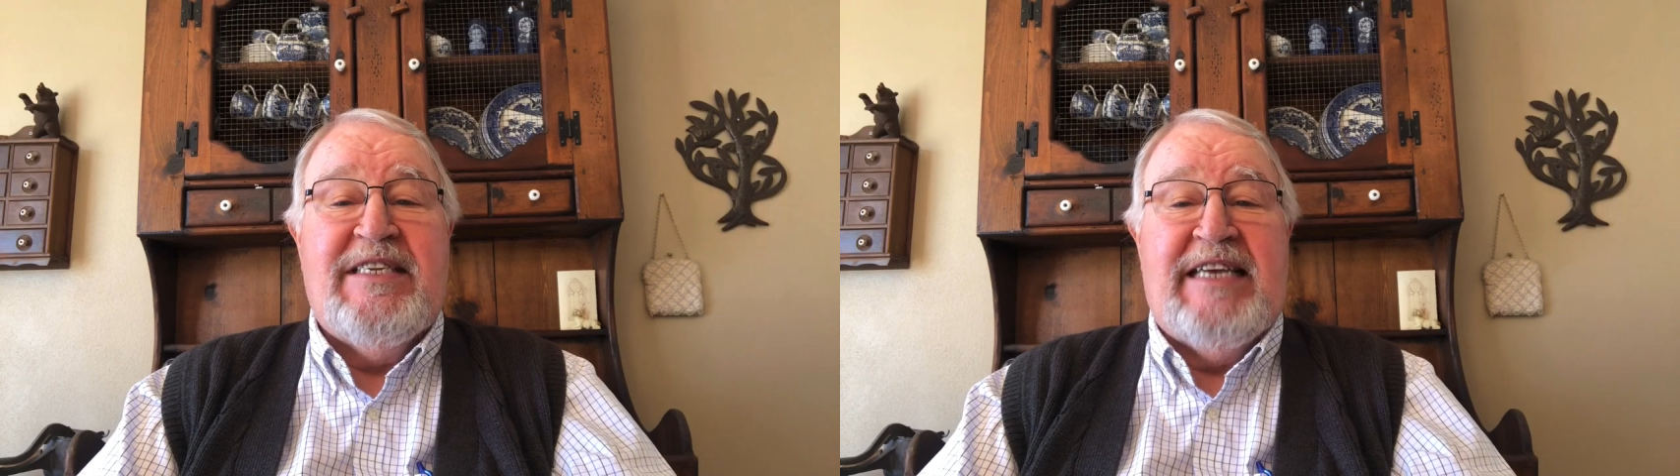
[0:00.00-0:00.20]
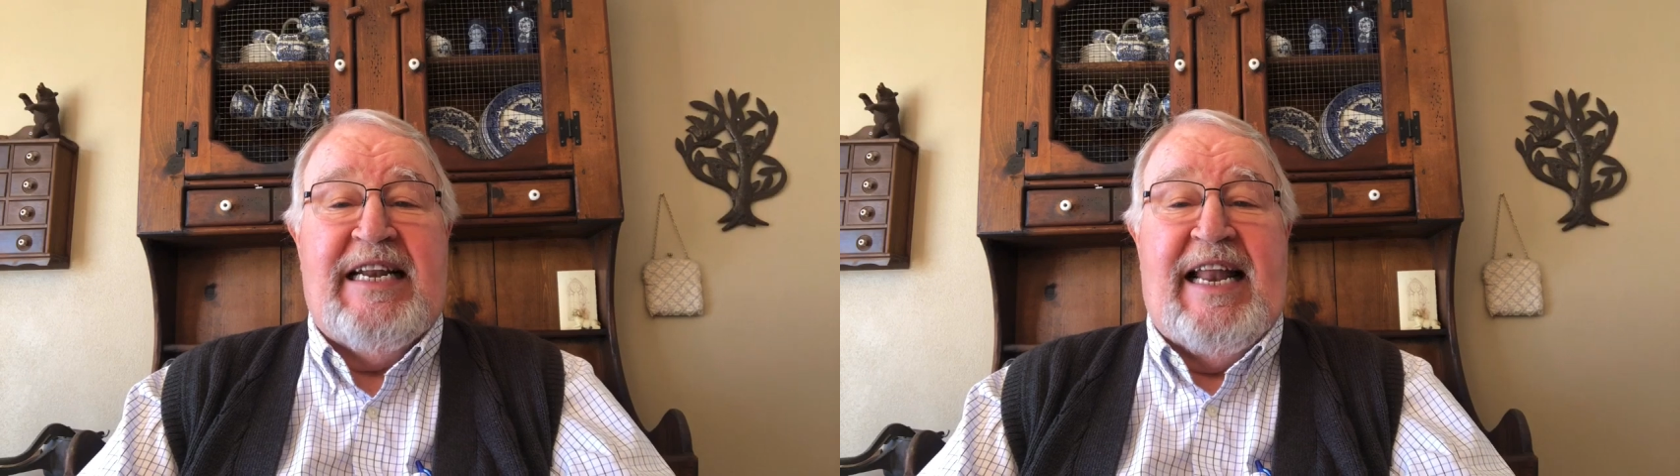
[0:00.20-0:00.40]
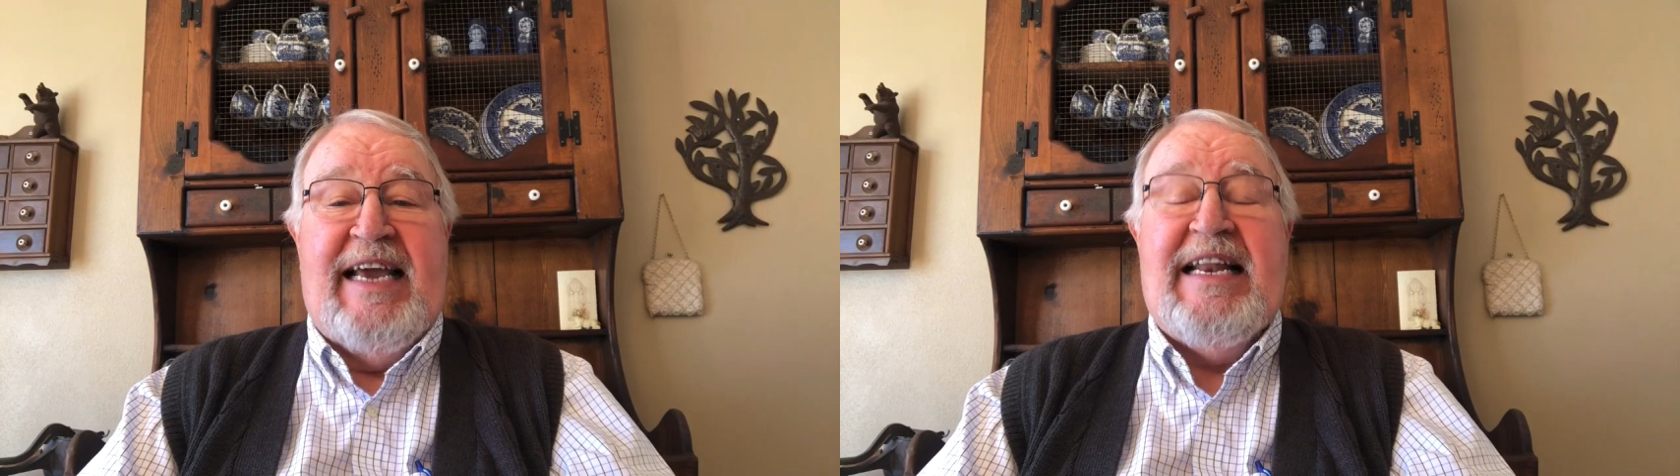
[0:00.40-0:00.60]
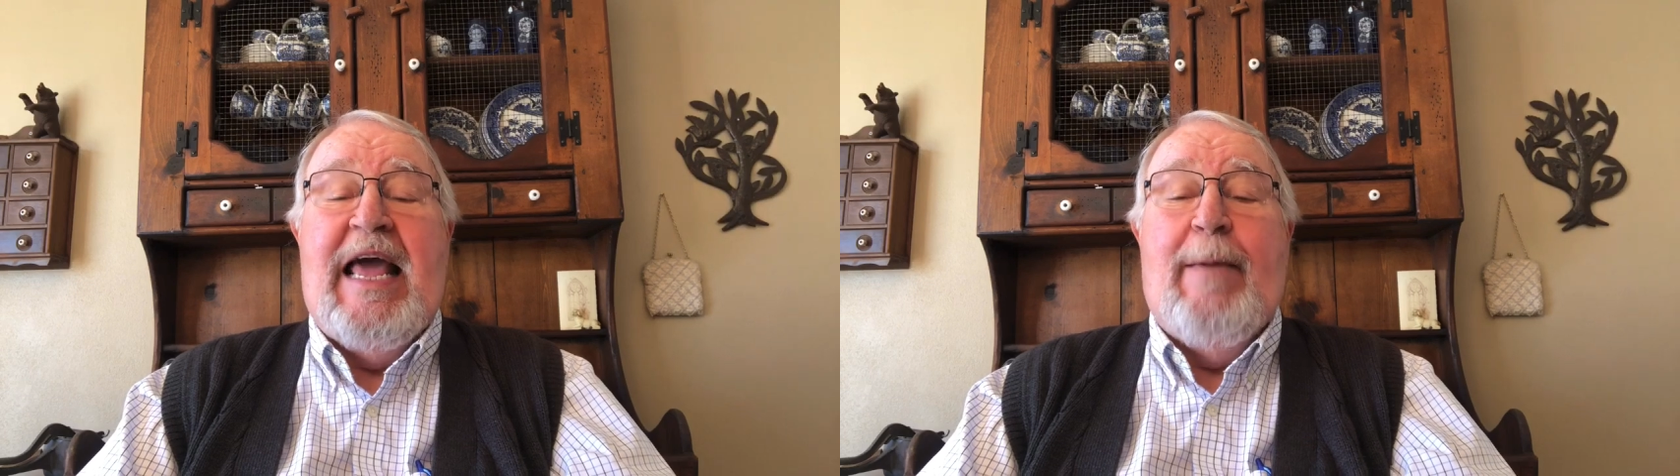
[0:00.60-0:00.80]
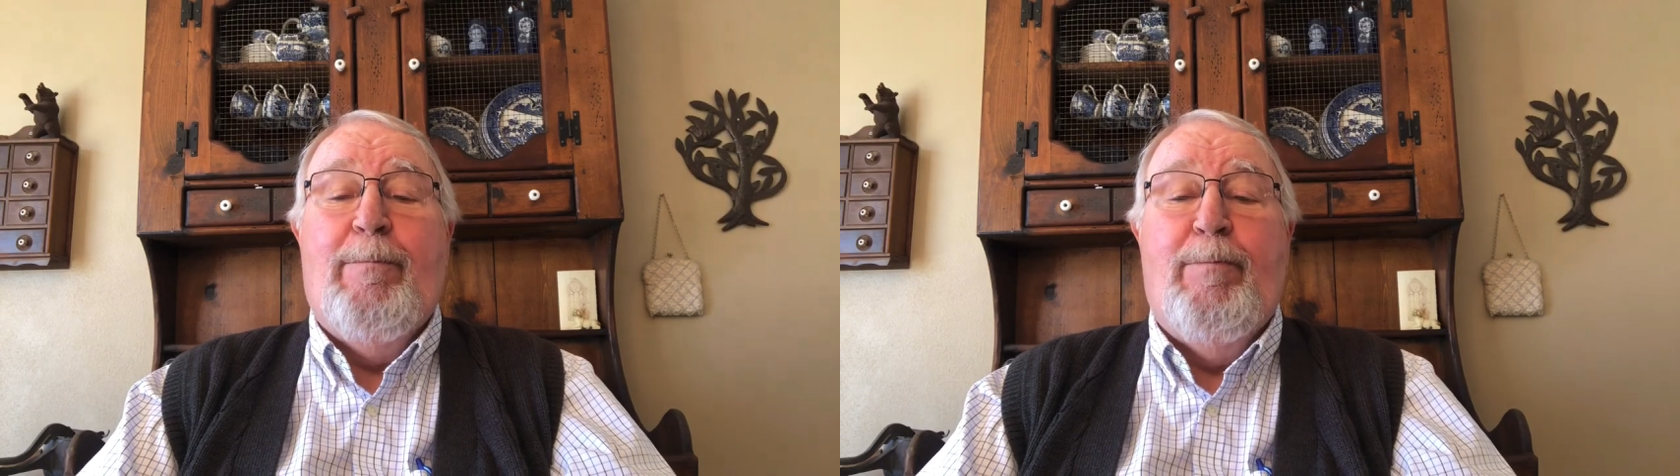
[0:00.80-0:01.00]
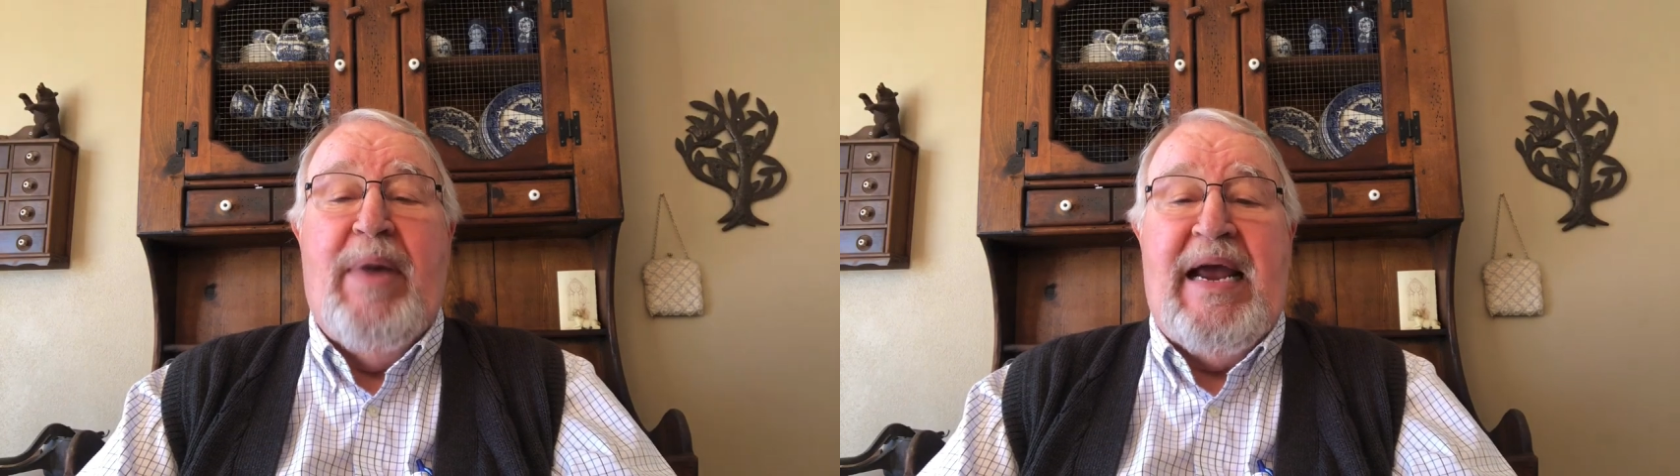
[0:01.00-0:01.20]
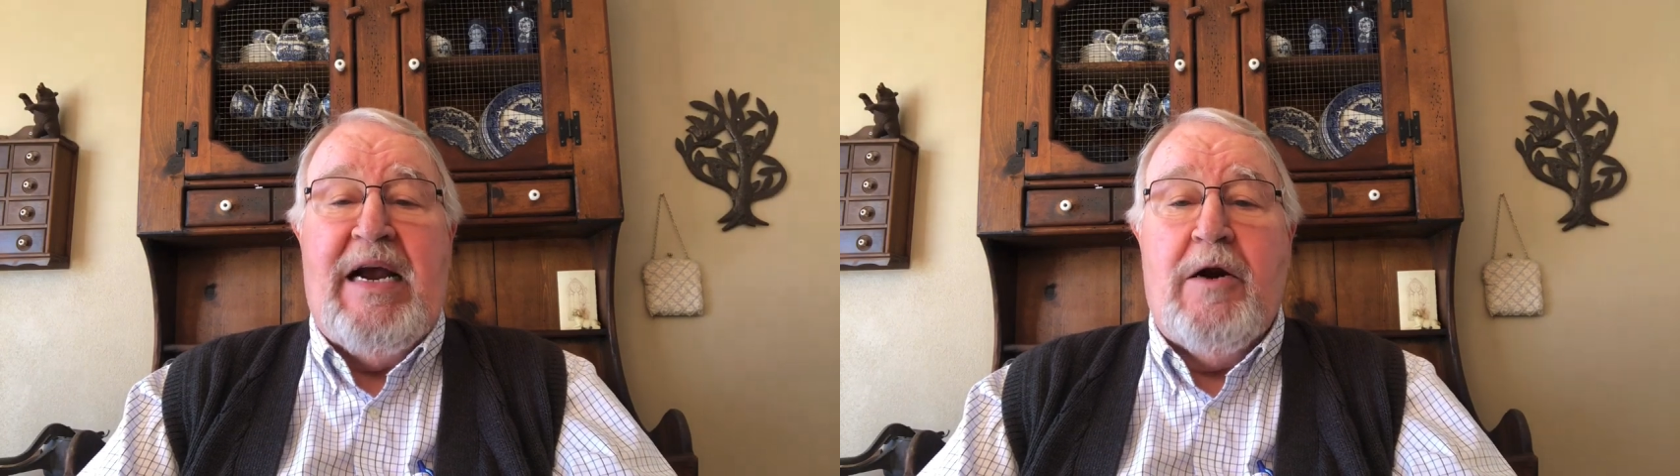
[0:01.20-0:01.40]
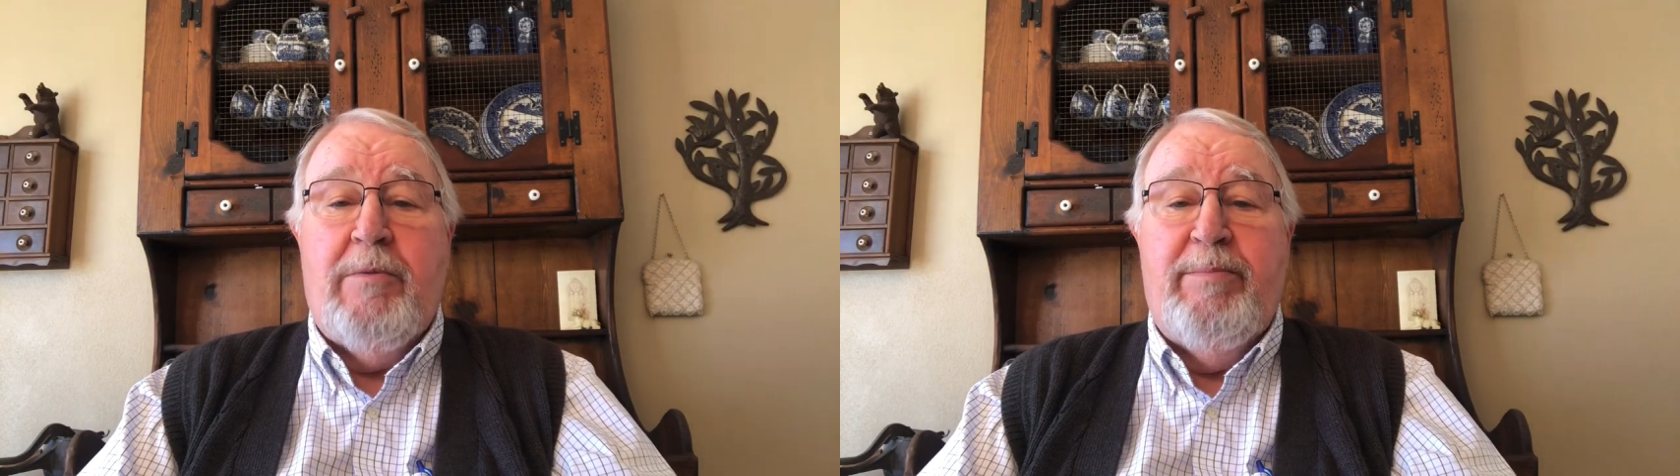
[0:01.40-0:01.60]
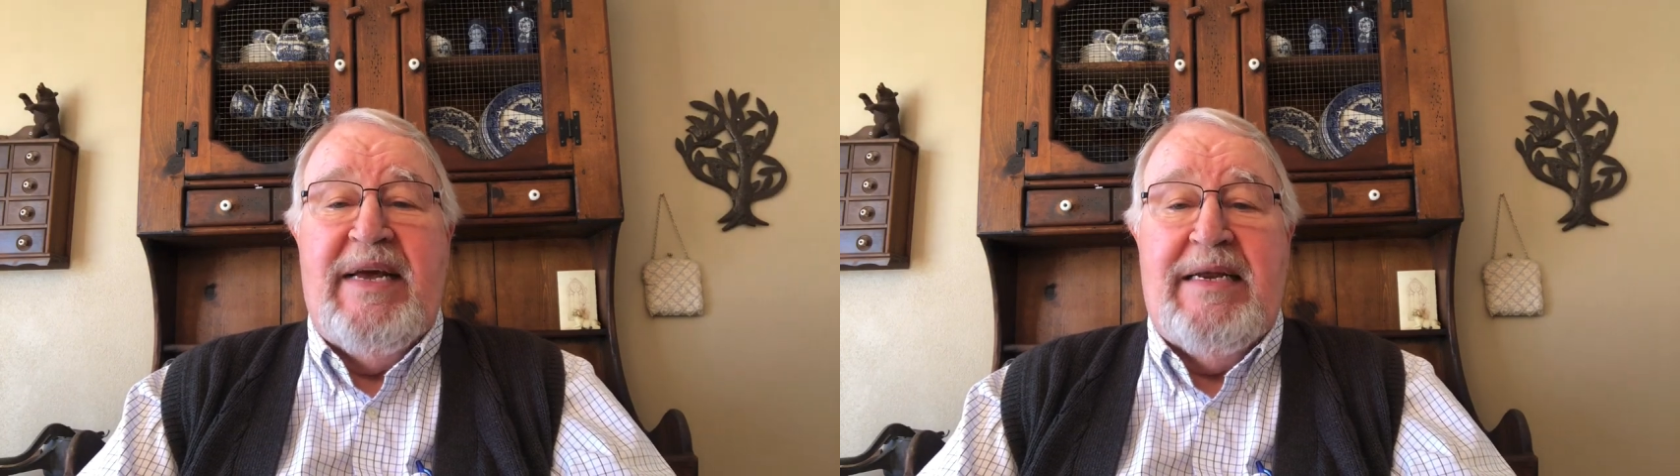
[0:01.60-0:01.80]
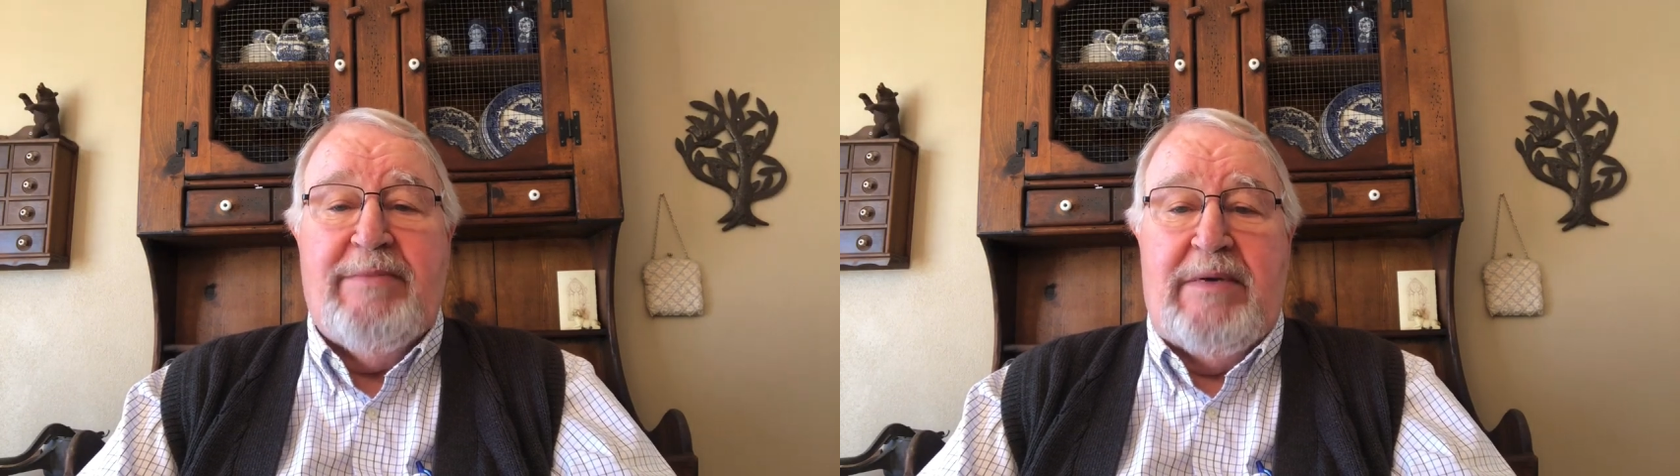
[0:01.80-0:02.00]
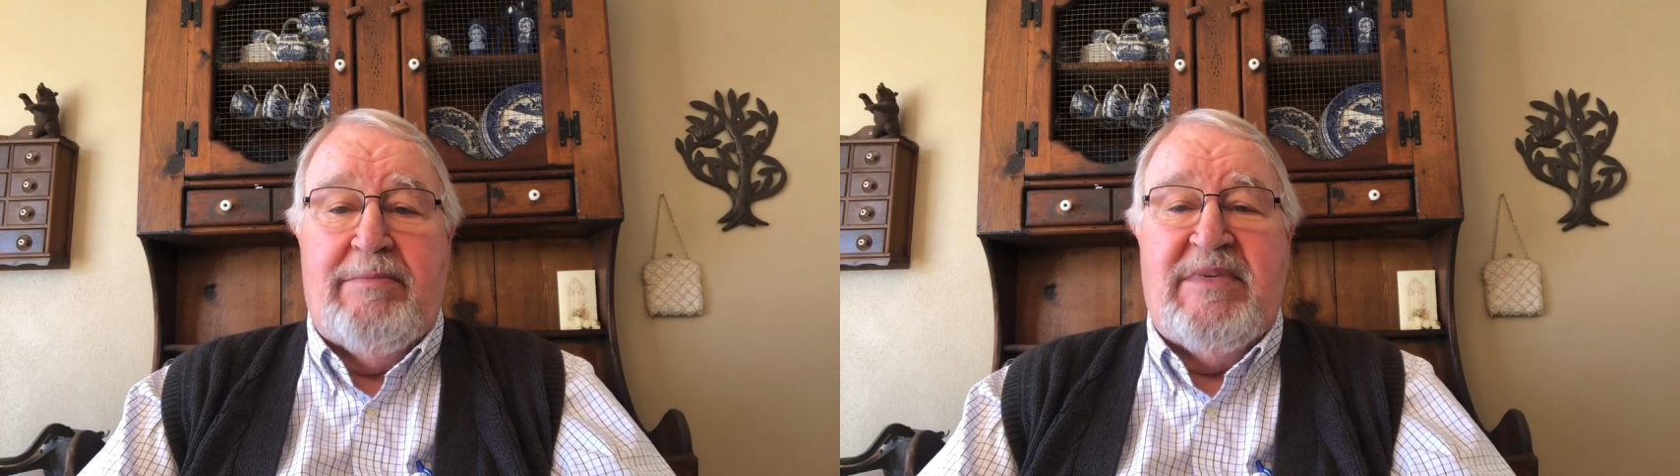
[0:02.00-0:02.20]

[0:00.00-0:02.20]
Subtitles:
sunlight, bare minimum